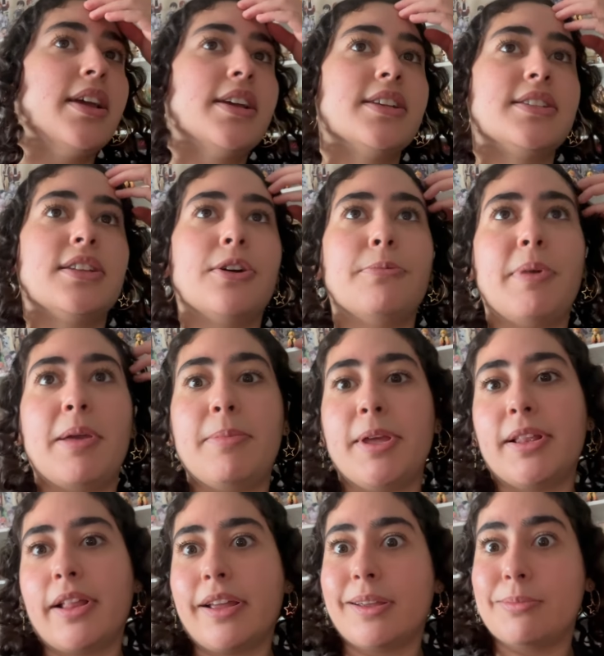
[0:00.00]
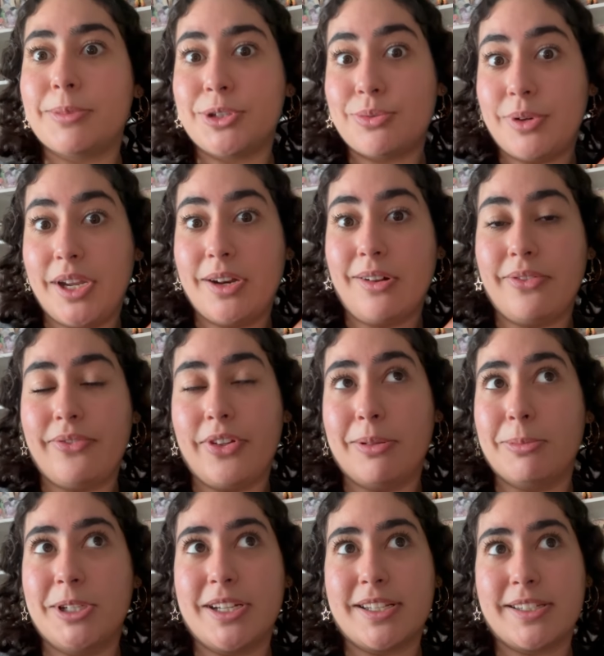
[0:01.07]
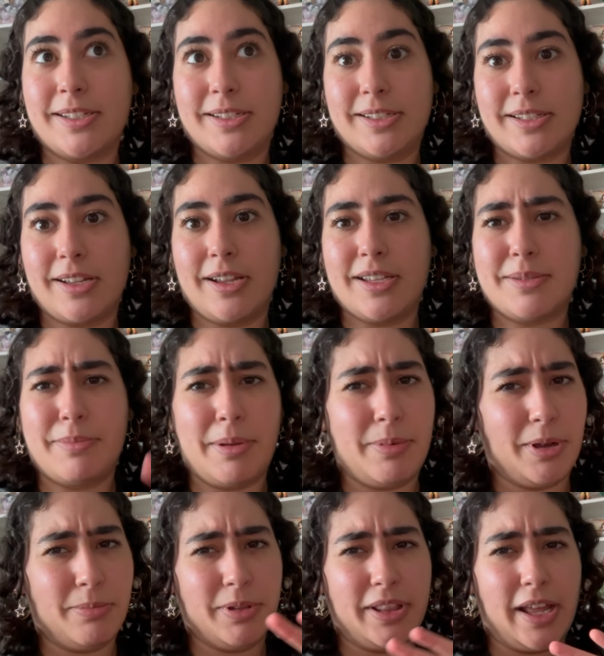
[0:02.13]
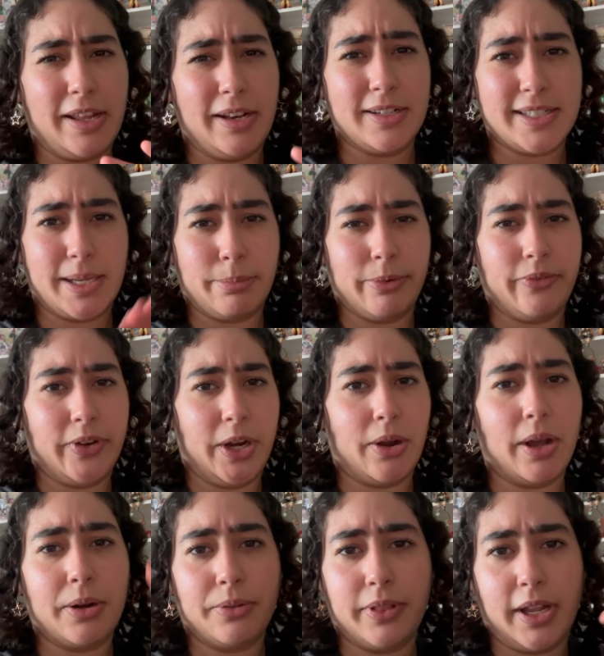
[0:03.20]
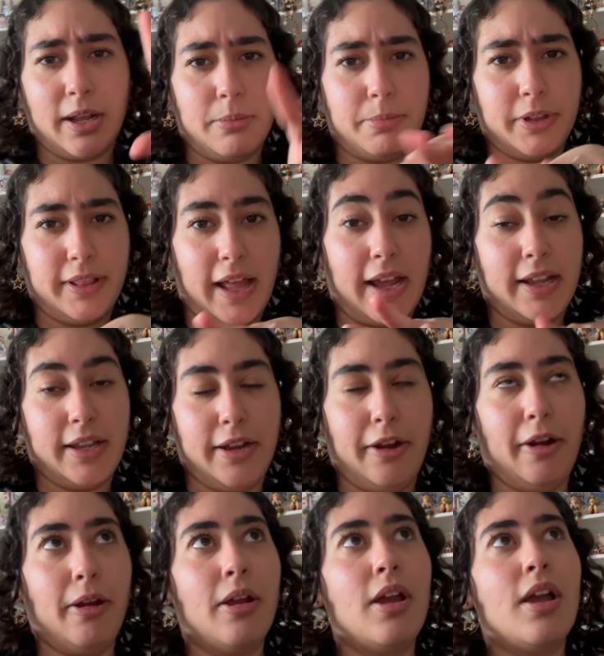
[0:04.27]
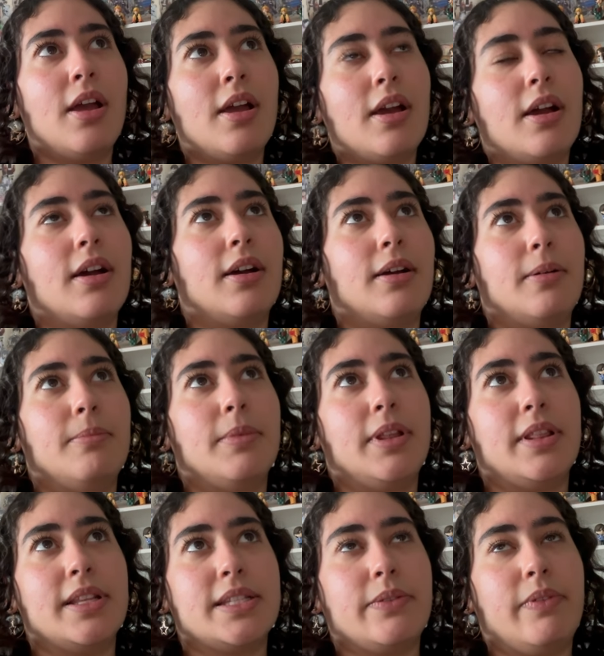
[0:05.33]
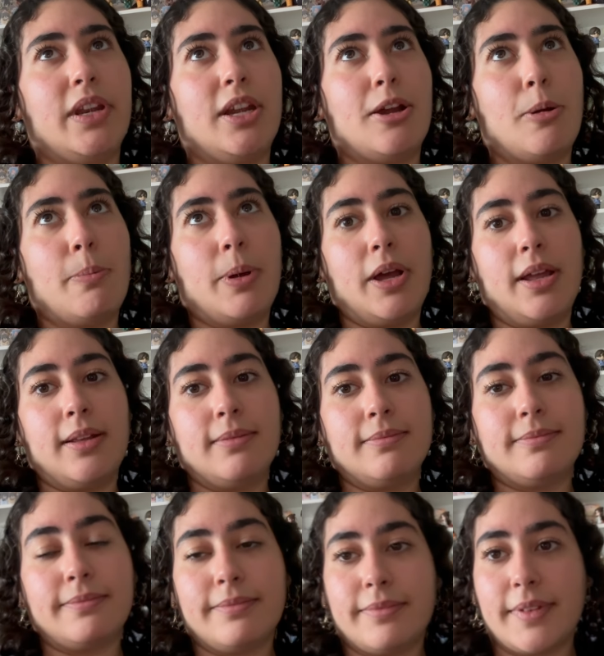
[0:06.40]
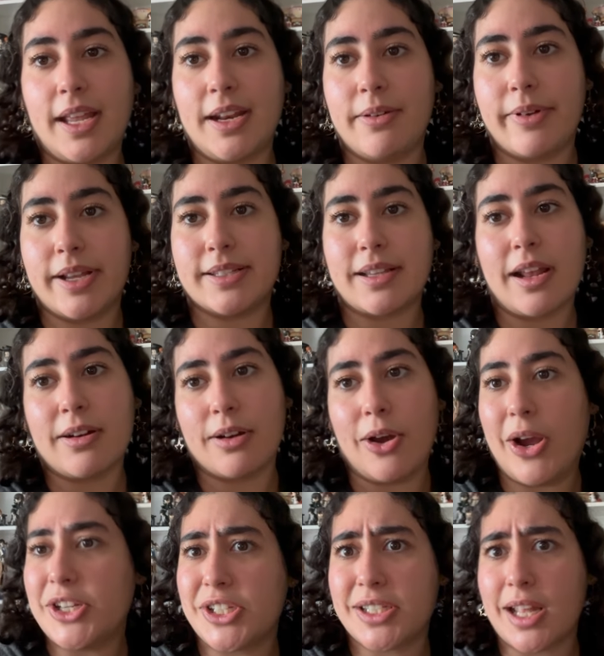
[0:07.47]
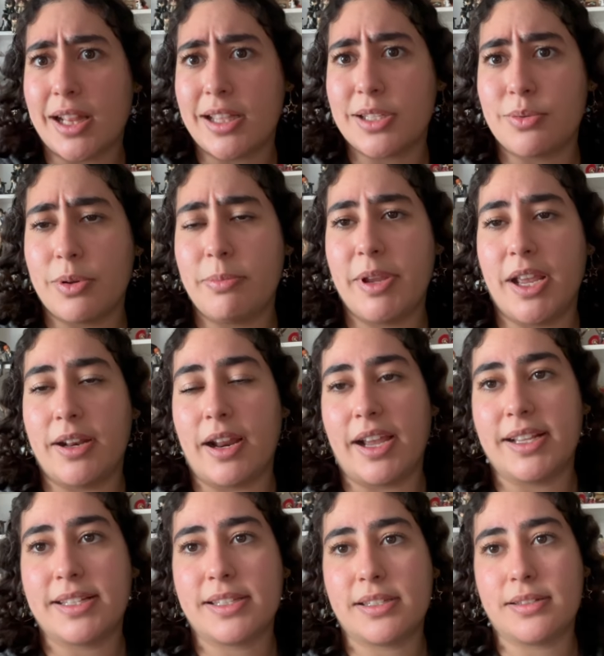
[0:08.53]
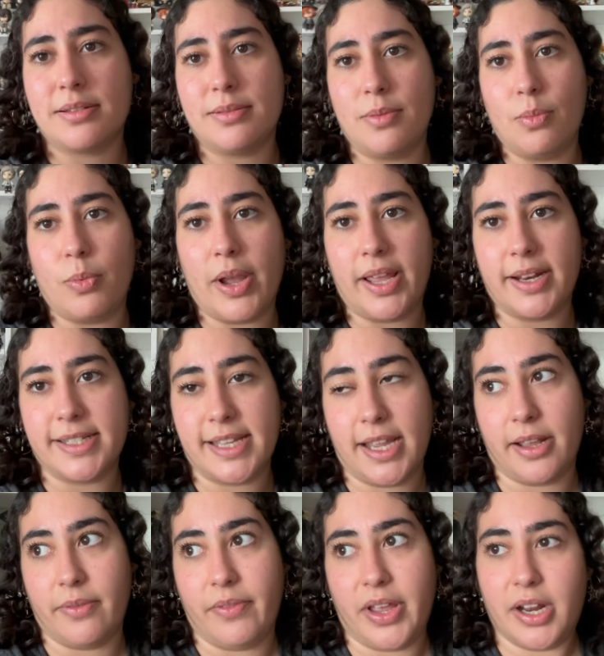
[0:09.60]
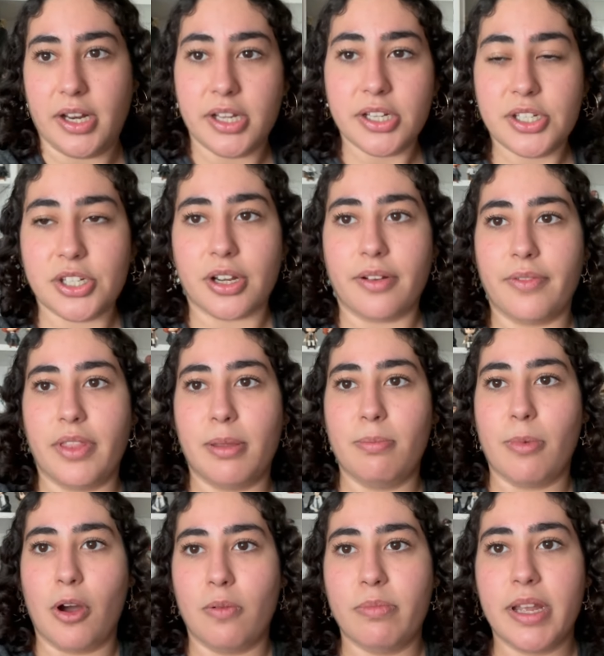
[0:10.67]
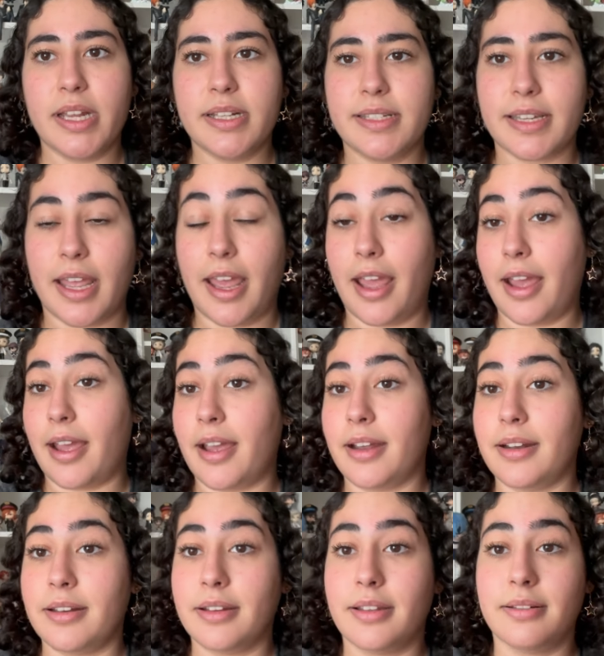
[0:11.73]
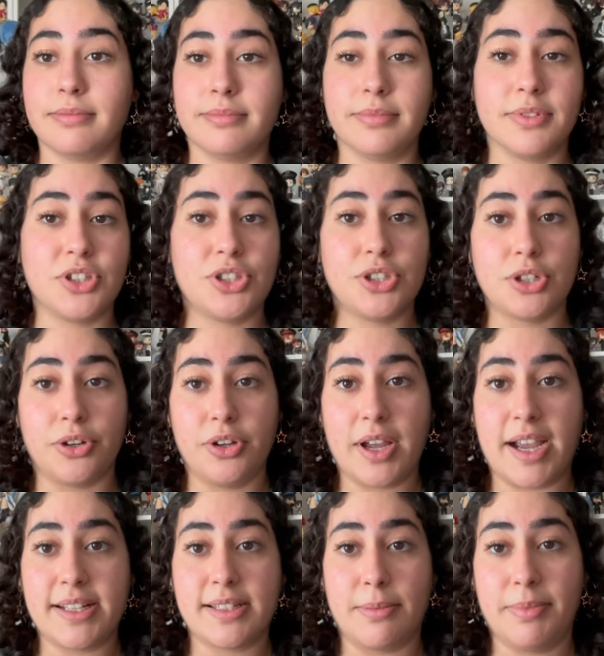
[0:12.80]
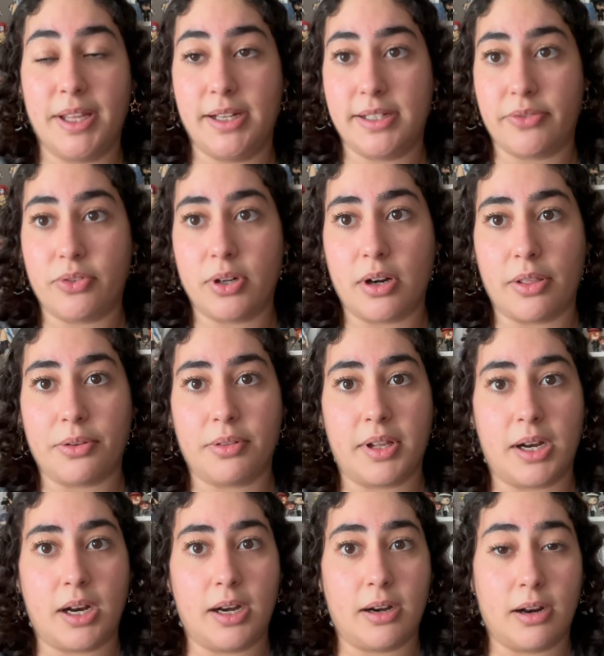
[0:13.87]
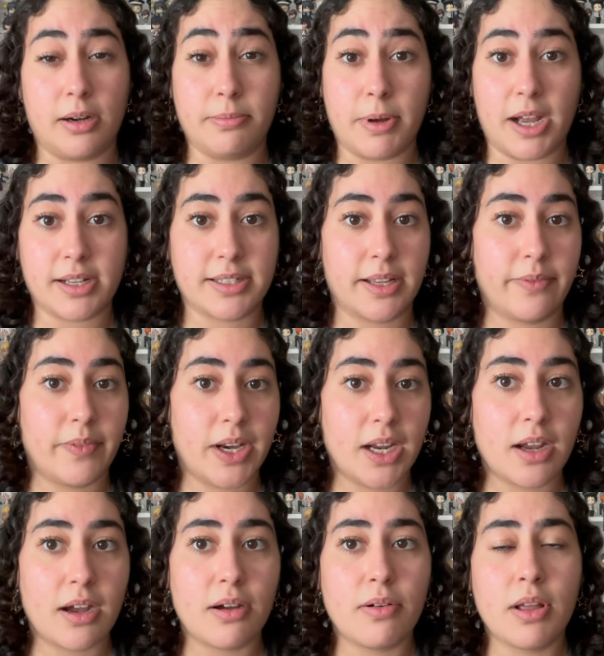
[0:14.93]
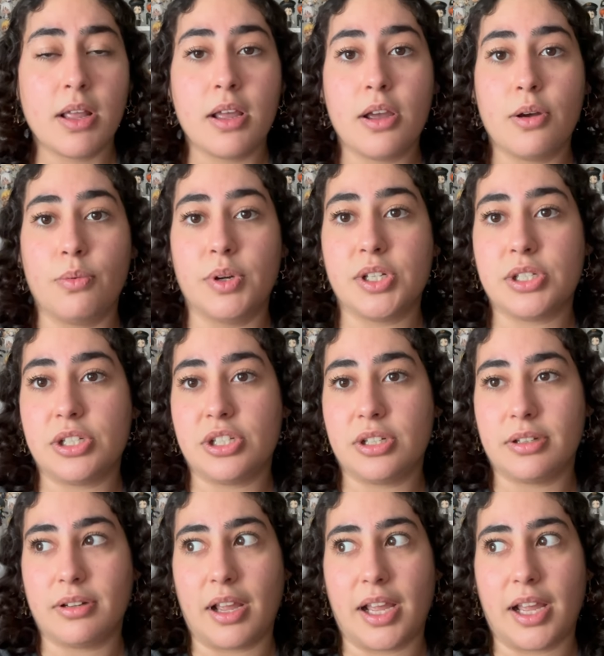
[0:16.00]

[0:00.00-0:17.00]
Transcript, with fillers: So maybe like in between I'll film a dust and discuss. Maybe I'll put that separate video. I don't think I'll put that here um, in this video. But anyways, I don't know. I just thought this would be a nice way to take advantage of the moment and show you guys something different other than an unboxing video, which